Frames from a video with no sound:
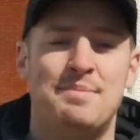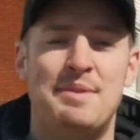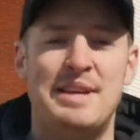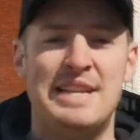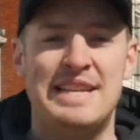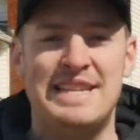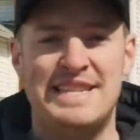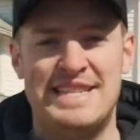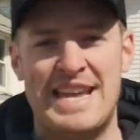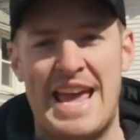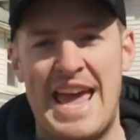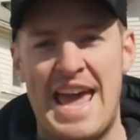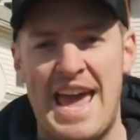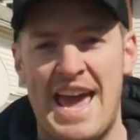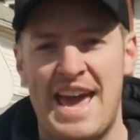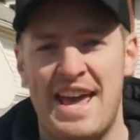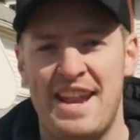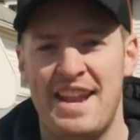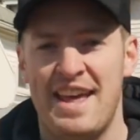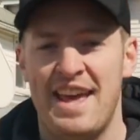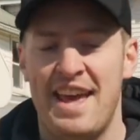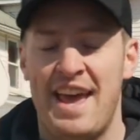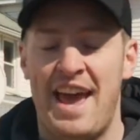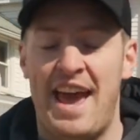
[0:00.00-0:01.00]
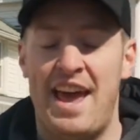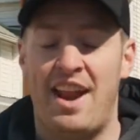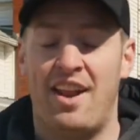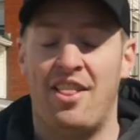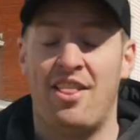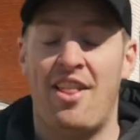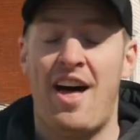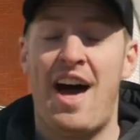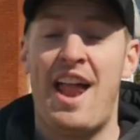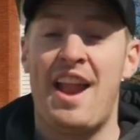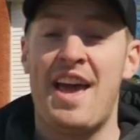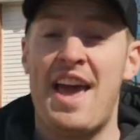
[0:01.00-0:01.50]
to meet Dan and a
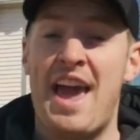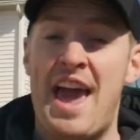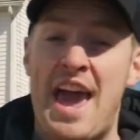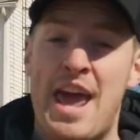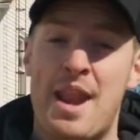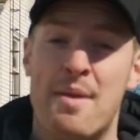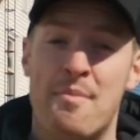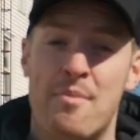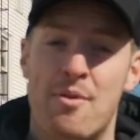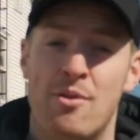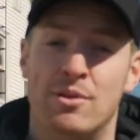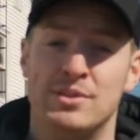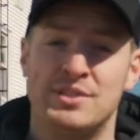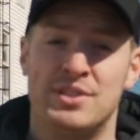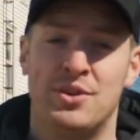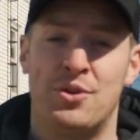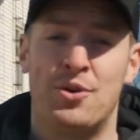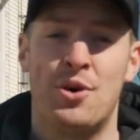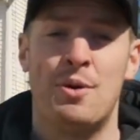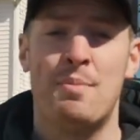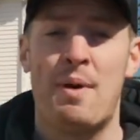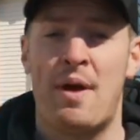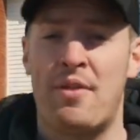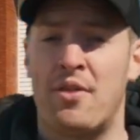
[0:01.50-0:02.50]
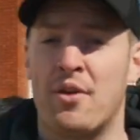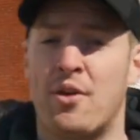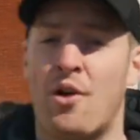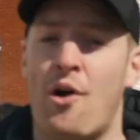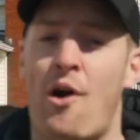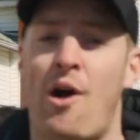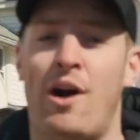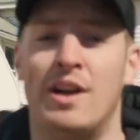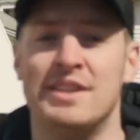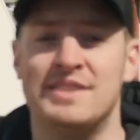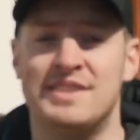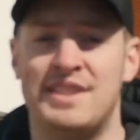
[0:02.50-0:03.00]
lot of animals, learn about the
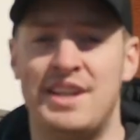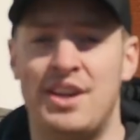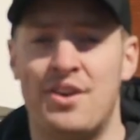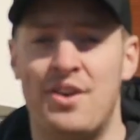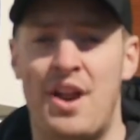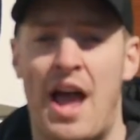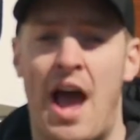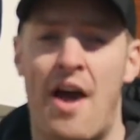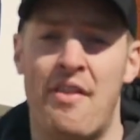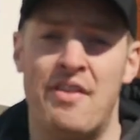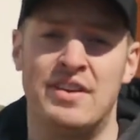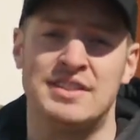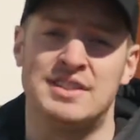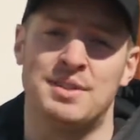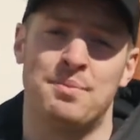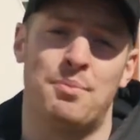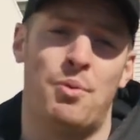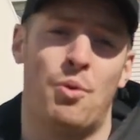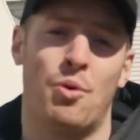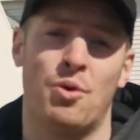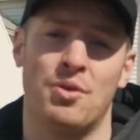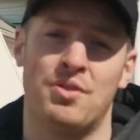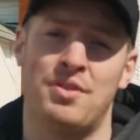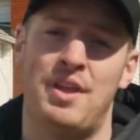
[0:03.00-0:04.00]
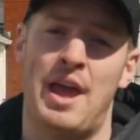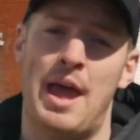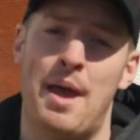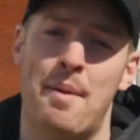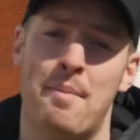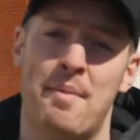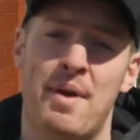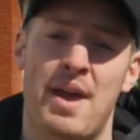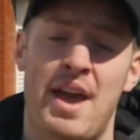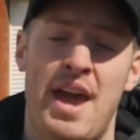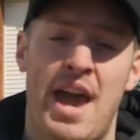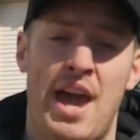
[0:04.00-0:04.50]
cause here and how they support
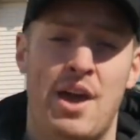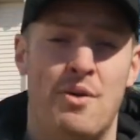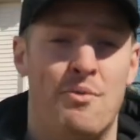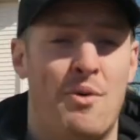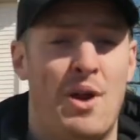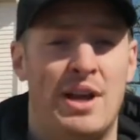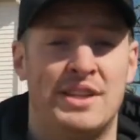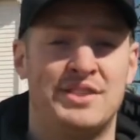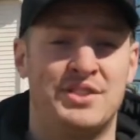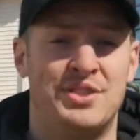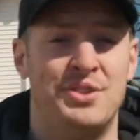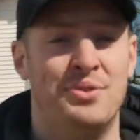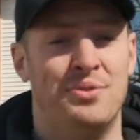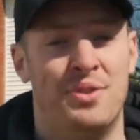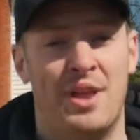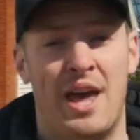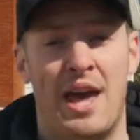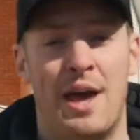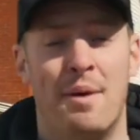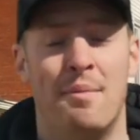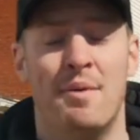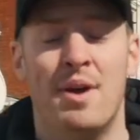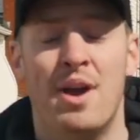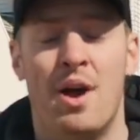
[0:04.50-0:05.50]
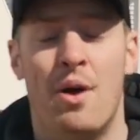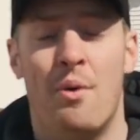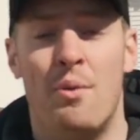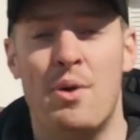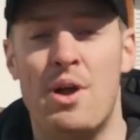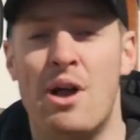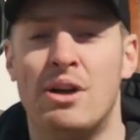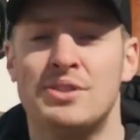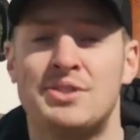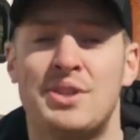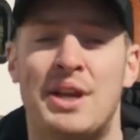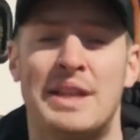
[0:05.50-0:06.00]
them and rescue them.
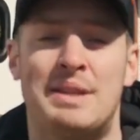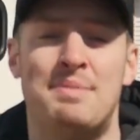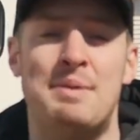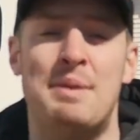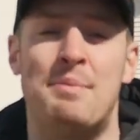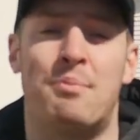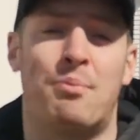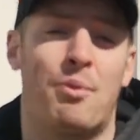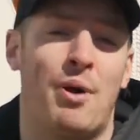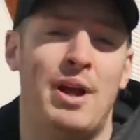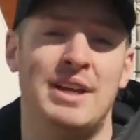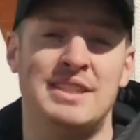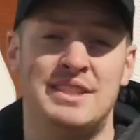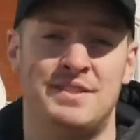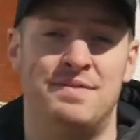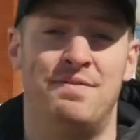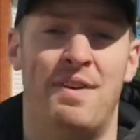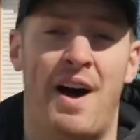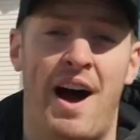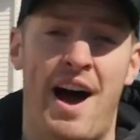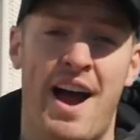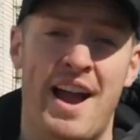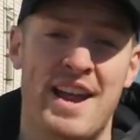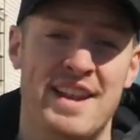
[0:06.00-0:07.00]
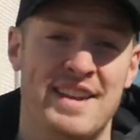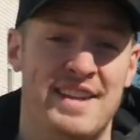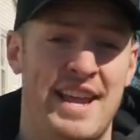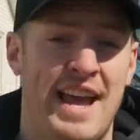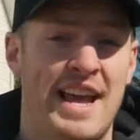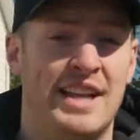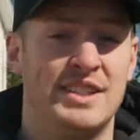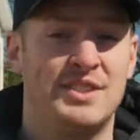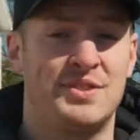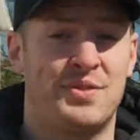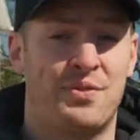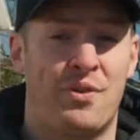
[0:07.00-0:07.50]
We also got to meet Bryce Vine,
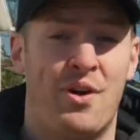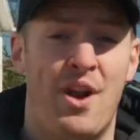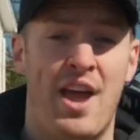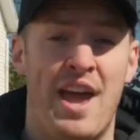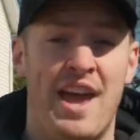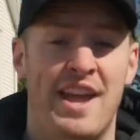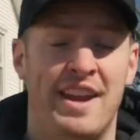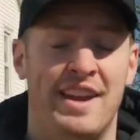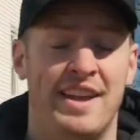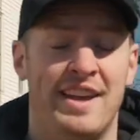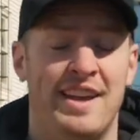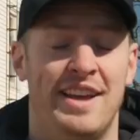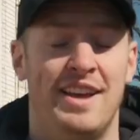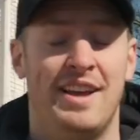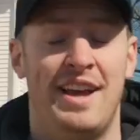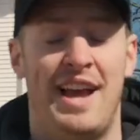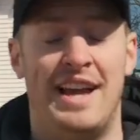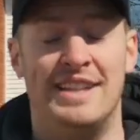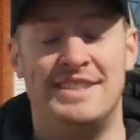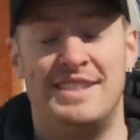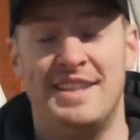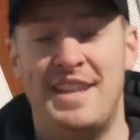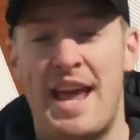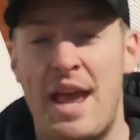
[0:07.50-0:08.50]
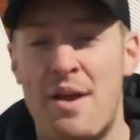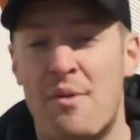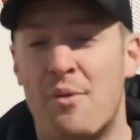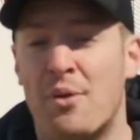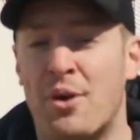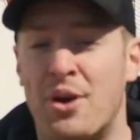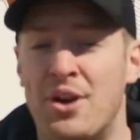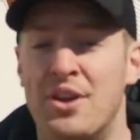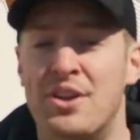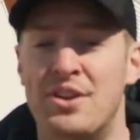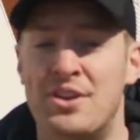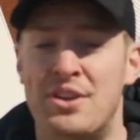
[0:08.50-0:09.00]
Dan's friend. And today what
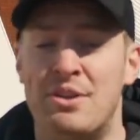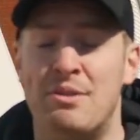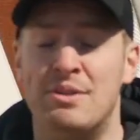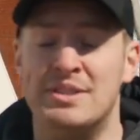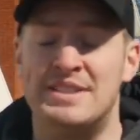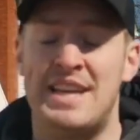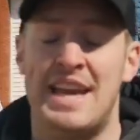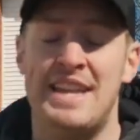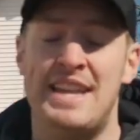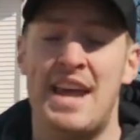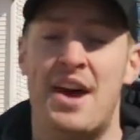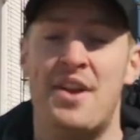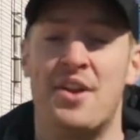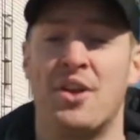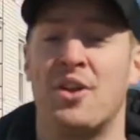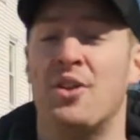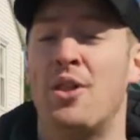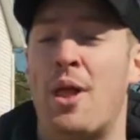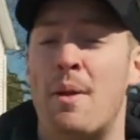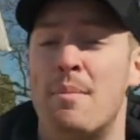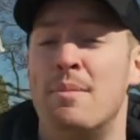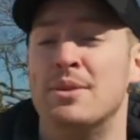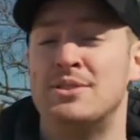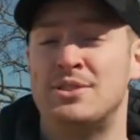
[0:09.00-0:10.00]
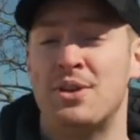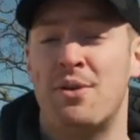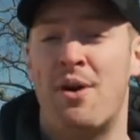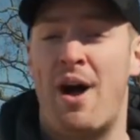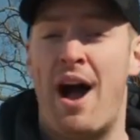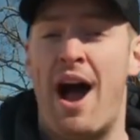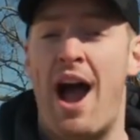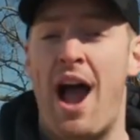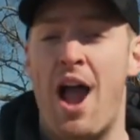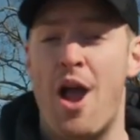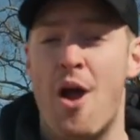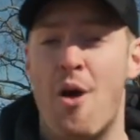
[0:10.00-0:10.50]
we're gonna do is head down to Columbus,
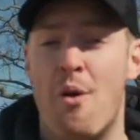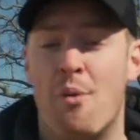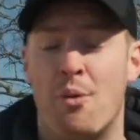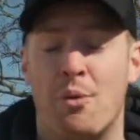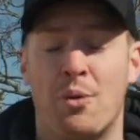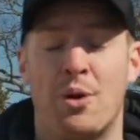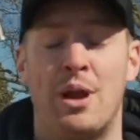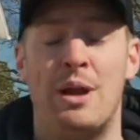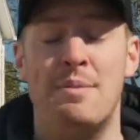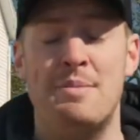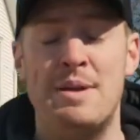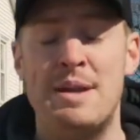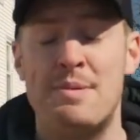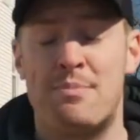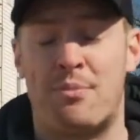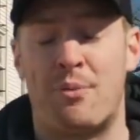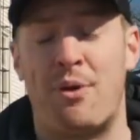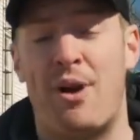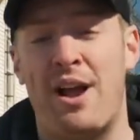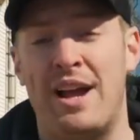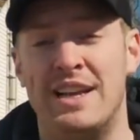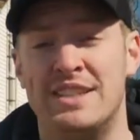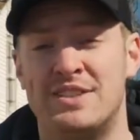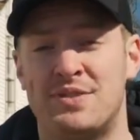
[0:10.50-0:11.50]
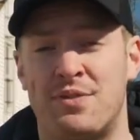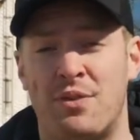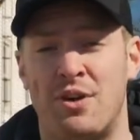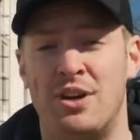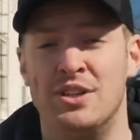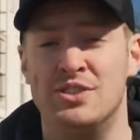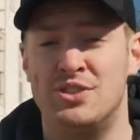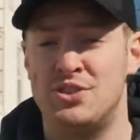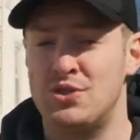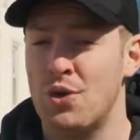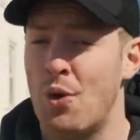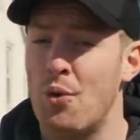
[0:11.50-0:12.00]
Ohio, where we're gonna meet Bryce for
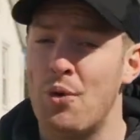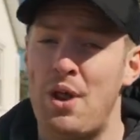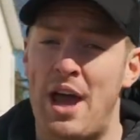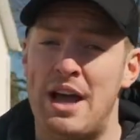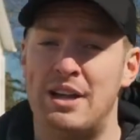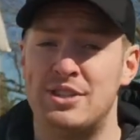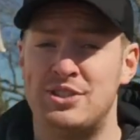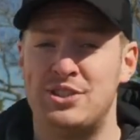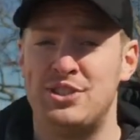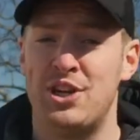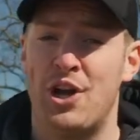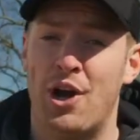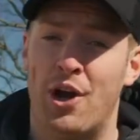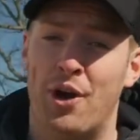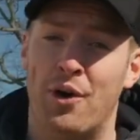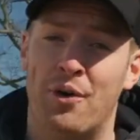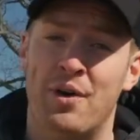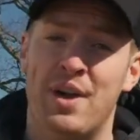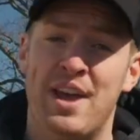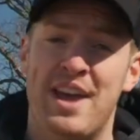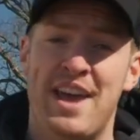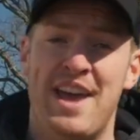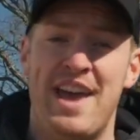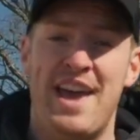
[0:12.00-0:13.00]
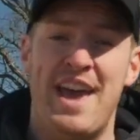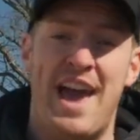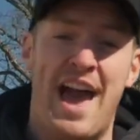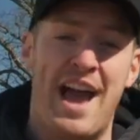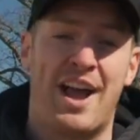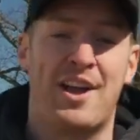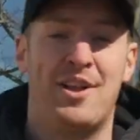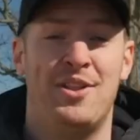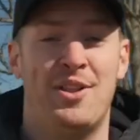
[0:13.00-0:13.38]
his sold out show at